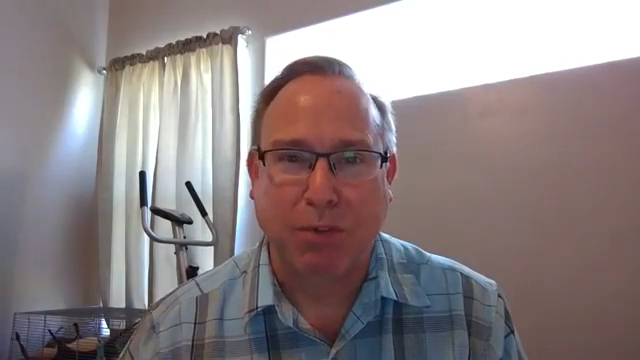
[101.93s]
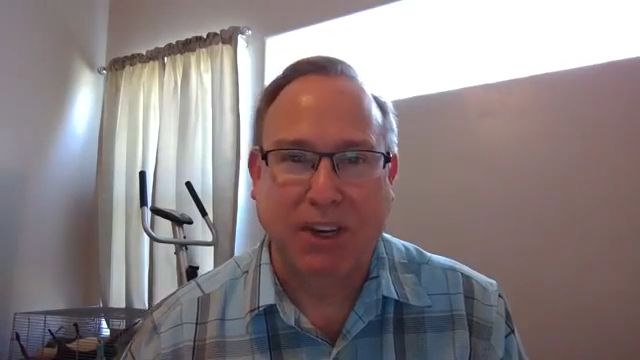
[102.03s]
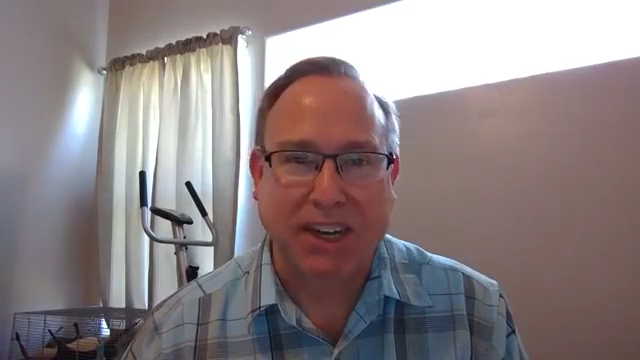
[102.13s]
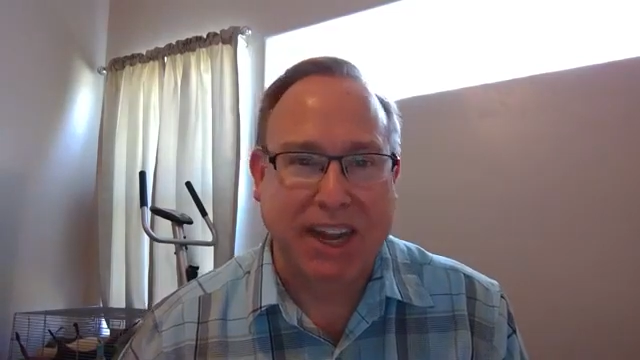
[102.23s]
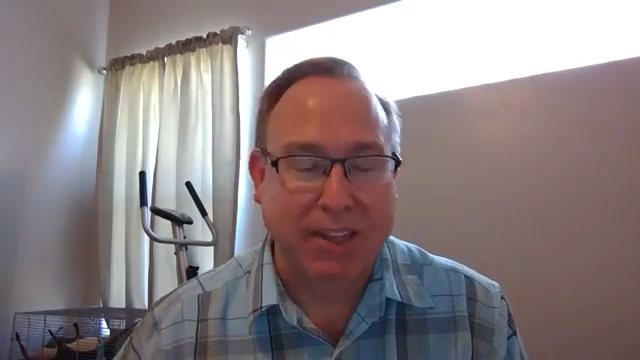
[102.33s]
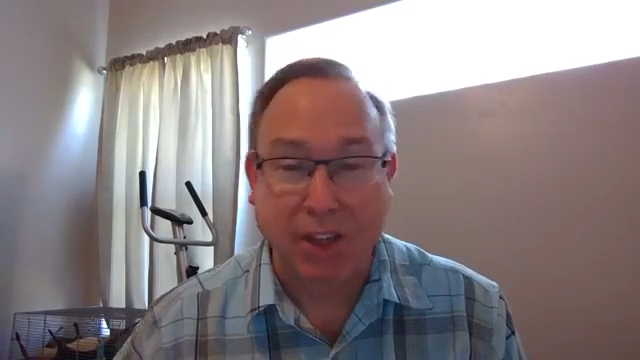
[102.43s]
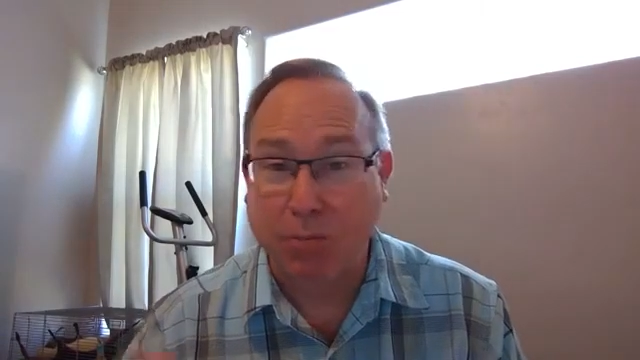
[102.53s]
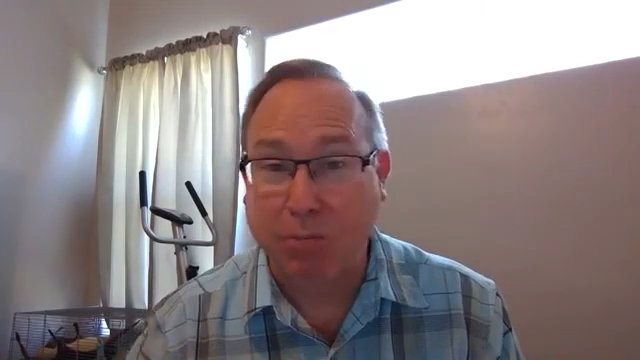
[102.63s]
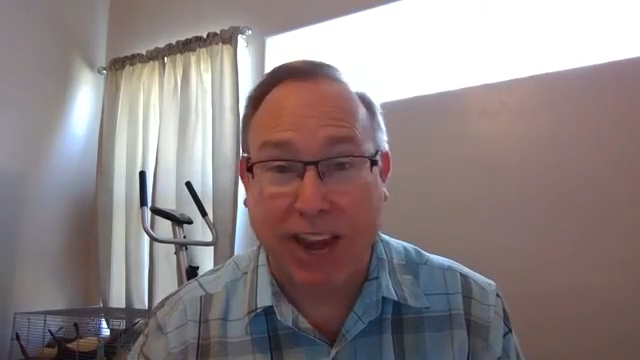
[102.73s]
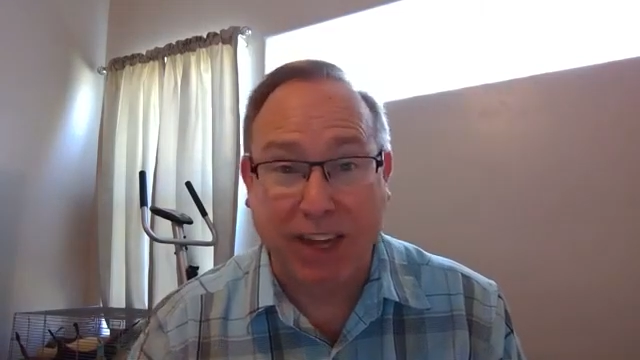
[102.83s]
But
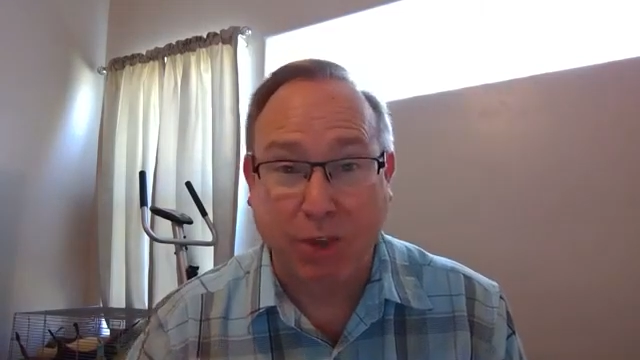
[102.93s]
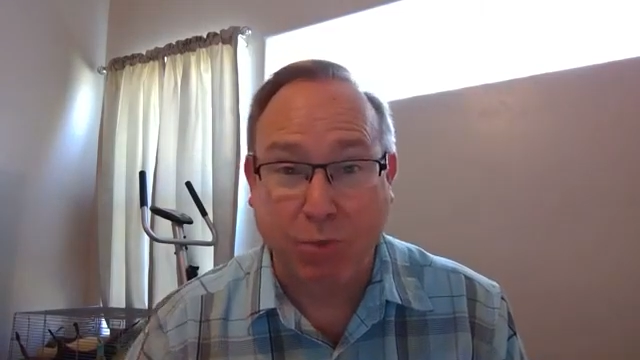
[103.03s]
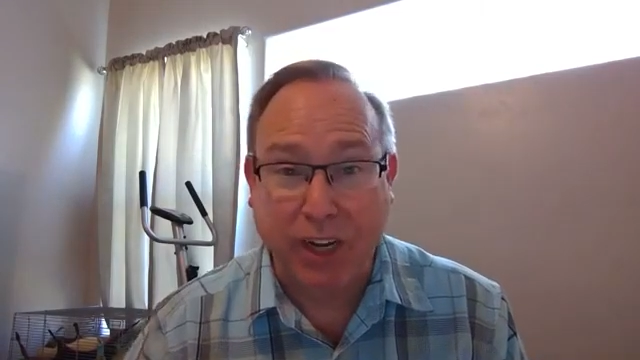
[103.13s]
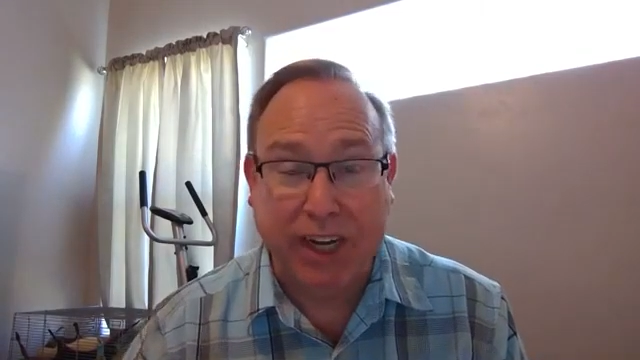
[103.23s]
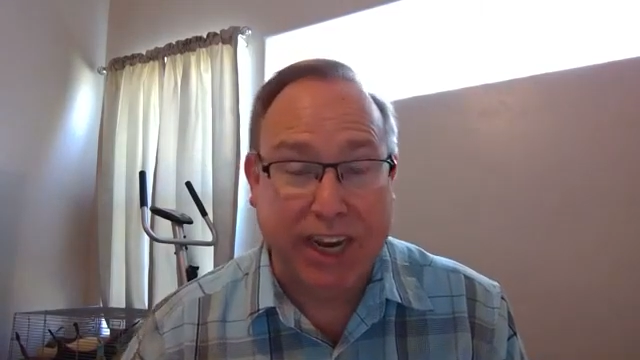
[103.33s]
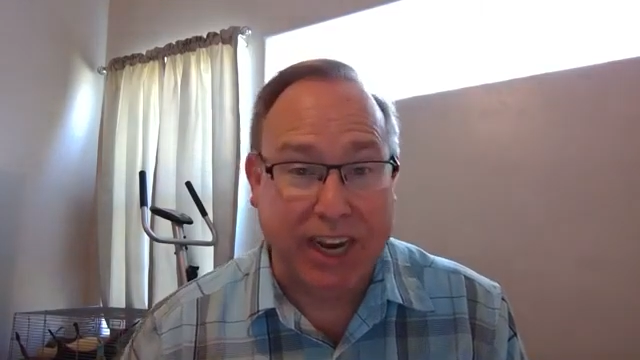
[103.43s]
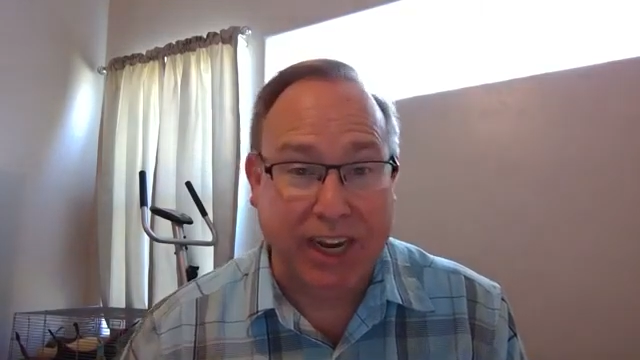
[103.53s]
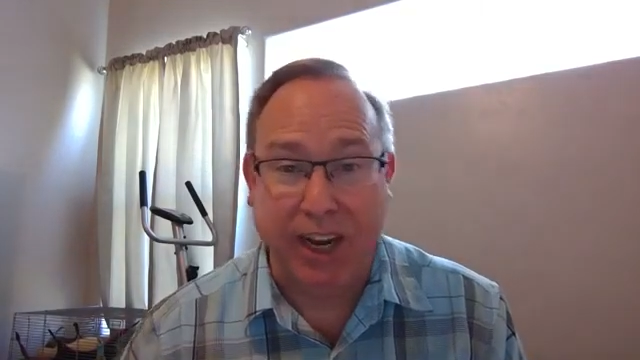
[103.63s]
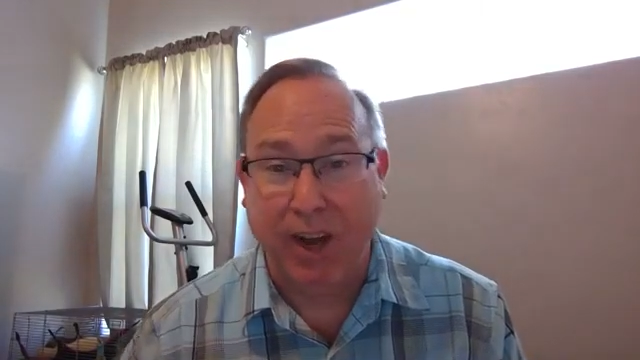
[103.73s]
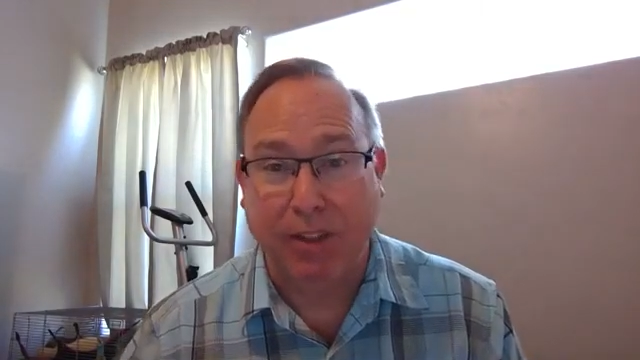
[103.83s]
this past week
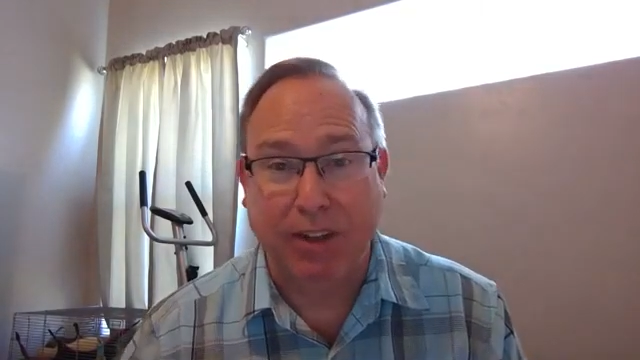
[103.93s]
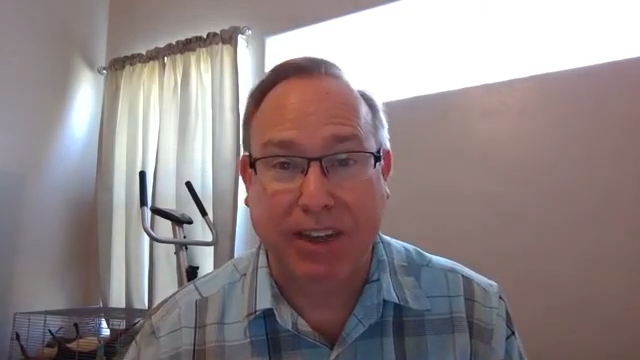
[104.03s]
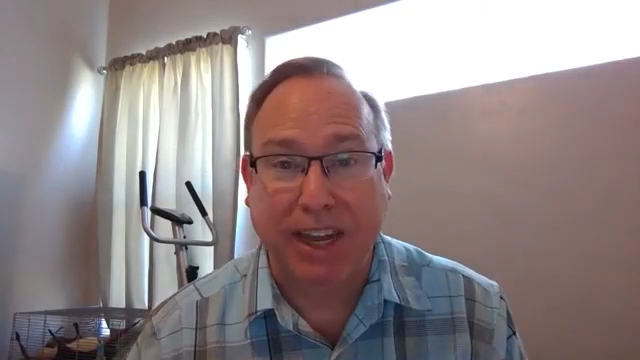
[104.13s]
in the